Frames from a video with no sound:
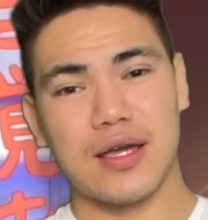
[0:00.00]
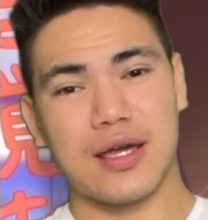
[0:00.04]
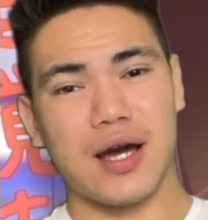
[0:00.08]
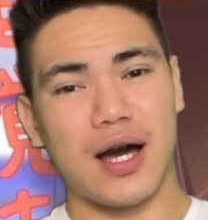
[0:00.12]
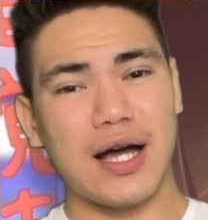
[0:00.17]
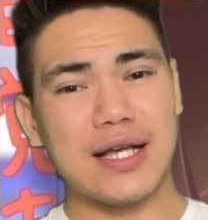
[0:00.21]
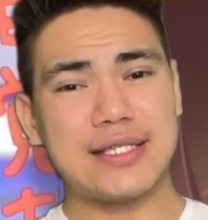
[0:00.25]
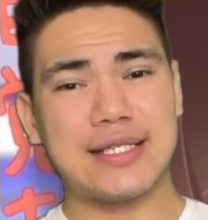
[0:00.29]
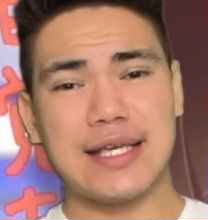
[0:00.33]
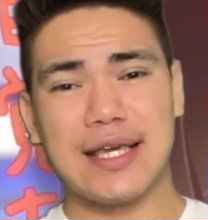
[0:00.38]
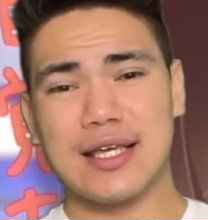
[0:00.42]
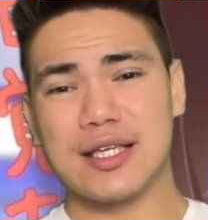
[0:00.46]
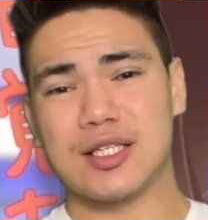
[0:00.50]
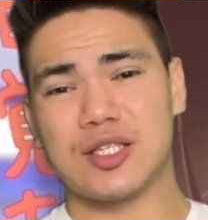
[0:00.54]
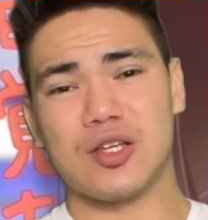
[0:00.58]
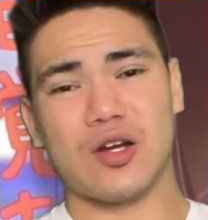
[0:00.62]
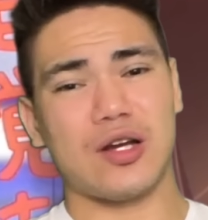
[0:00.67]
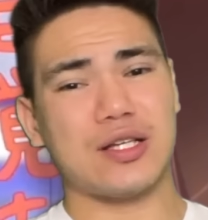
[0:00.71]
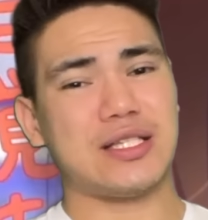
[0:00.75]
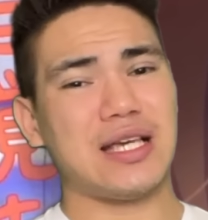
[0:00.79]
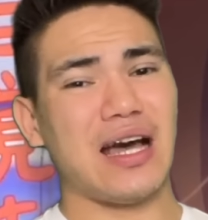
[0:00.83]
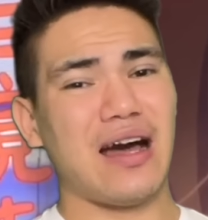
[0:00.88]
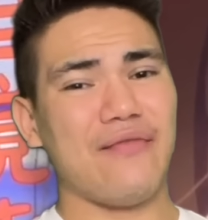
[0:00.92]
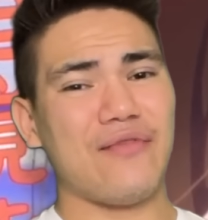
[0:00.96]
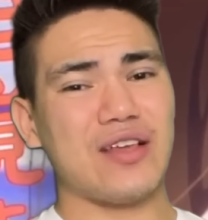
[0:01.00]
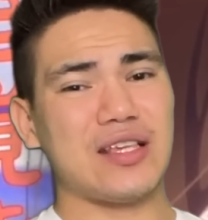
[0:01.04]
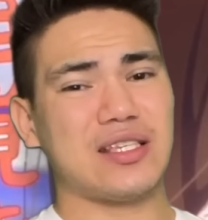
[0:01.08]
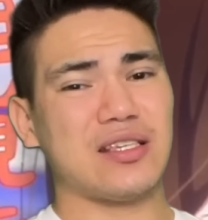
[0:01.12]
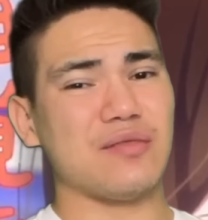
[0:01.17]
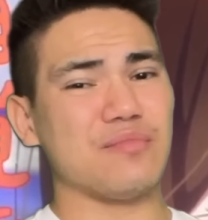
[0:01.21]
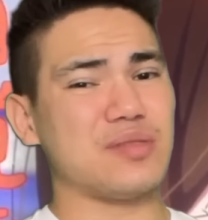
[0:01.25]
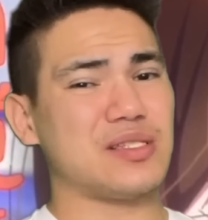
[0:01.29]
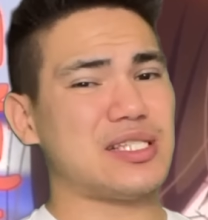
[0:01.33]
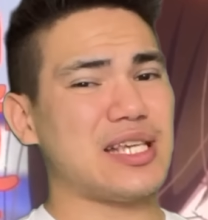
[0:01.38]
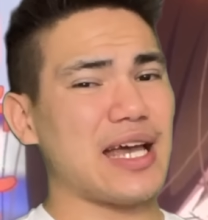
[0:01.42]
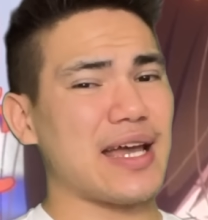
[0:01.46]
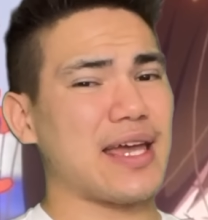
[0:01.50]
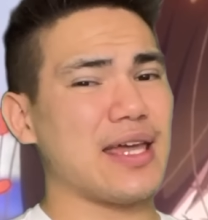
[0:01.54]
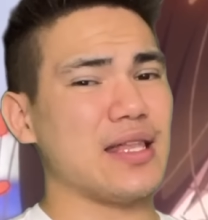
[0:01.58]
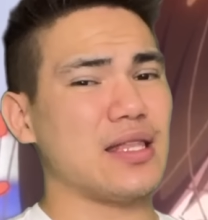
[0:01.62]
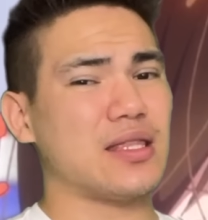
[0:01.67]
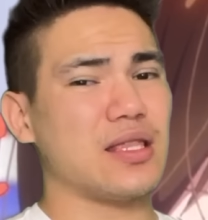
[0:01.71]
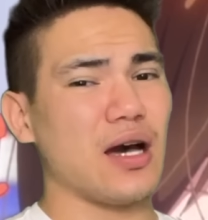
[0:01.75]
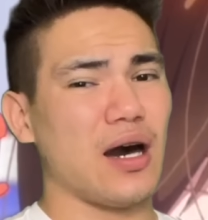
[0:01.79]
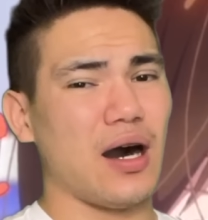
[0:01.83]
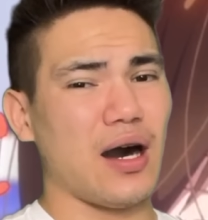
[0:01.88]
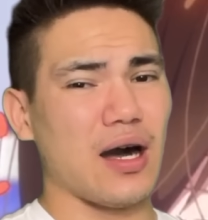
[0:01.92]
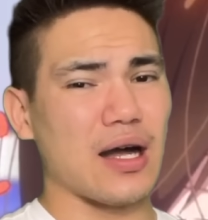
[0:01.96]
Kazuya starts having some second
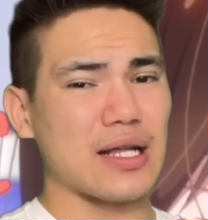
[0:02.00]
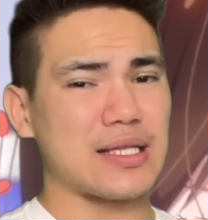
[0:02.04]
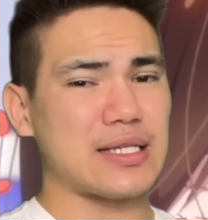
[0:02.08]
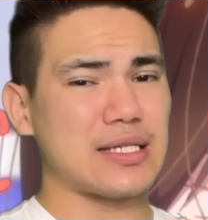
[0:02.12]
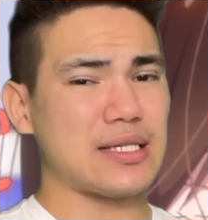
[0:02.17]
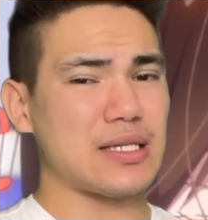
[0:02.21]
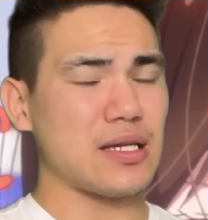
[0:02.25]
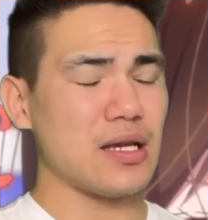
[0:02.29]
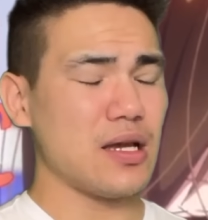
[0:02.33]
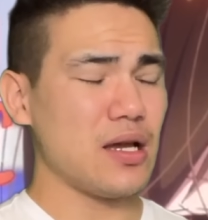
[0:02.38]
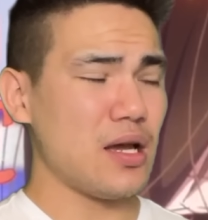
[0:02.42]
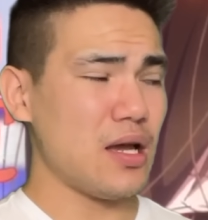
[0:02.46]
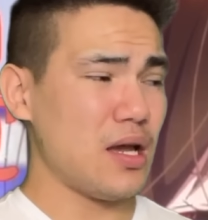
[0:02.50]
thoughts.